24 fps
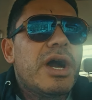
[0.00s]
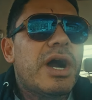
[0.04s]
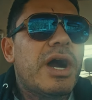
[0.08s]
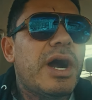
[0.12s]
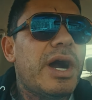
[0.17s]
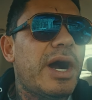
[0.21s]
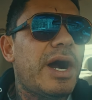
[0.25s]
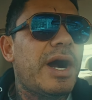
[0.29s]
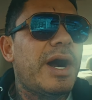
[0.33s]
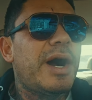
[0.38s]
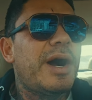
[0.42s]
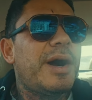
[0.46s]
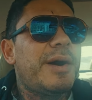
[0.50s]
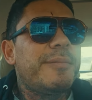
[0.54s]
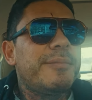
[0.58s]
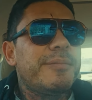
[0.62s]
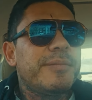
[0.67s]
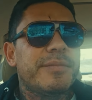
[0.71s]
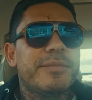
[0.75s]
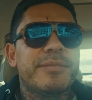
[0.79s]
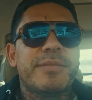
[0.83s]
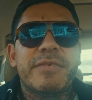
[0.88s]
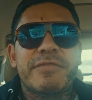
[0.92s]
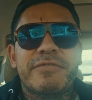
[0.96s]

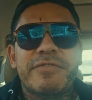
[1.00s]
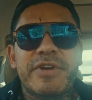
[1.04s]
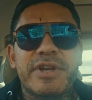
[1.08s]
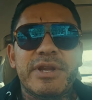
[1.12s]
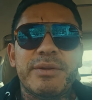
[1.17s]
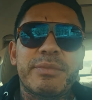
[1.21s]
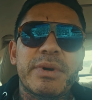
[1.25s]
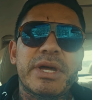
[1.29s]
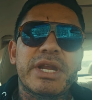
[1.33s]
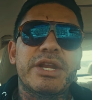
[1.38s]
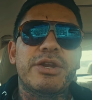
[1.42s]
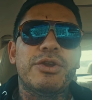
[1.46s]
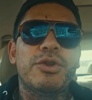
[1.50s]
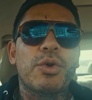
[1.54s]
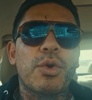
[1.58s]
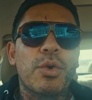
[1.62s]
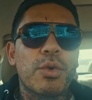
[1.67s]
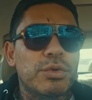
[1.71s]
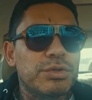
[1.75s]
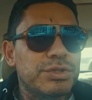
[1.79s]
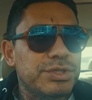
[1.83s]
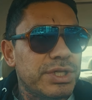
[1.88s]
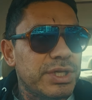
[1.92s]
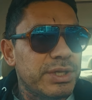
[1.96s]
If anybody
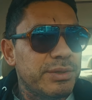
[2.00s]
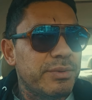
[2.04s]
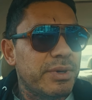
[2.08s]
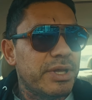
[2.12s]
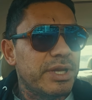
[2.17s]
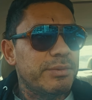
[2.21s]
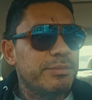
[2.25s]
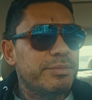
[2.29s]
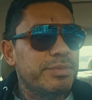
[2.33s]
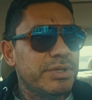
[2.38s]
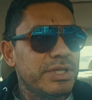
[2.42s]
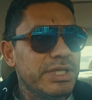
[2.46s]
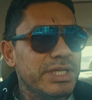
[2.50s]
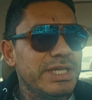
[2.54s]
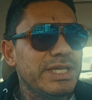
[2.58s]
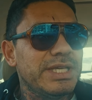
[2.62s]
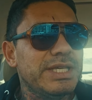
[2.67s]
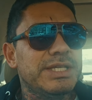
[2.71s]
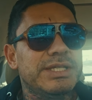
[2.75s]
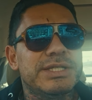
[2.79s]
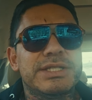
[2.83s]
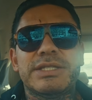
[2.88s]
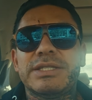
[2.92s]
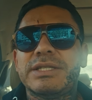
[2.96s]
knows anybody,
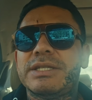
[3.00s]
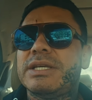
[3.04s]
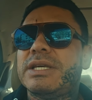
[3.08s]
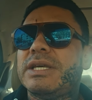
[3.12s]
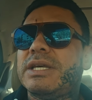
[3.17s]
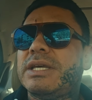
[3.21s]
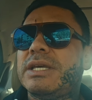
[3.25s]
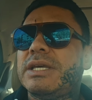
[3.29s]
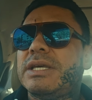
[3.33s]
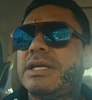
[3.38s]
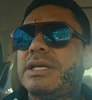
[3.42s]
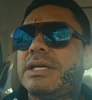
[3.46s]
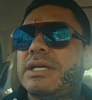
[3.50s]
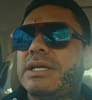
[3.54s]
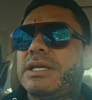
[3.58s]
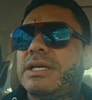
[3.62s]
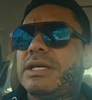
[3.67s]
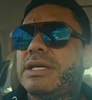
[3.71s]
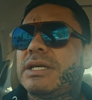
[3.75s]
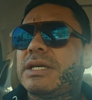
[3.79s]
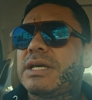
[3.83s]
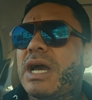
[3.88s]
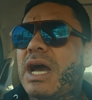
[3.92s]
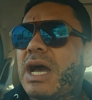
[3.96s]
please
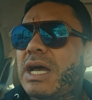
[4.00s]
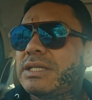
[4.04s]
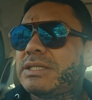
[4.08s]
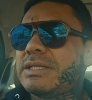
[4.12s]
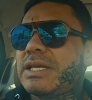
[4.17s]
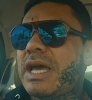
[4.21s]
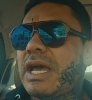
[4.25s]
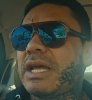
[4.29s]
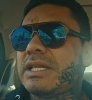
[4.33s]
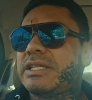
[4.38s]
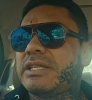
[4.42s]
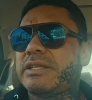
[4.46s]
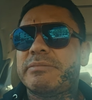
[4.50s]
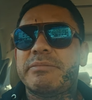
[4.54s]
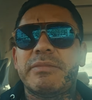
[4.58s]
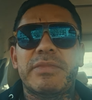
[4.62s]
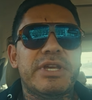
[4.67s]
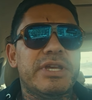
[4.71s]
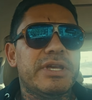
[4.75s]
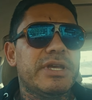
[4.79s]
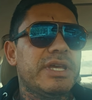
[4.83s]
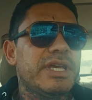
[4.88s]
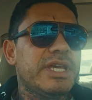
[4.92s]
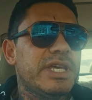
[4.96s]
contact
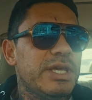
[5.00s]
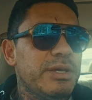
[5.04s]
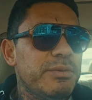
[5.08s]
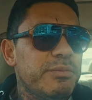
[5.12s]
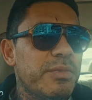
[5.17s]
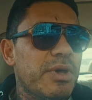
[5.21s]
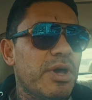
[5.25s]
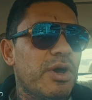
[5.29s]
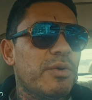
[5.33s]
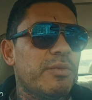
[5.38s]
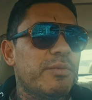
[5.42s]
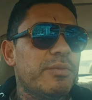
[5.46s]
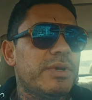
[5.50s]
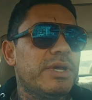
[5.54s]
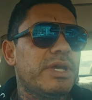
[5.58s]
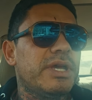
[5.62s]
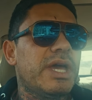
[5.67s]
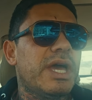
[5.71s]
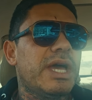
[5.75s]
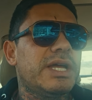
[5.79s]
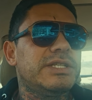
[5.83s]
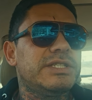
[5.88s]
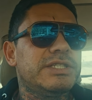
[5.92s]
me, email me at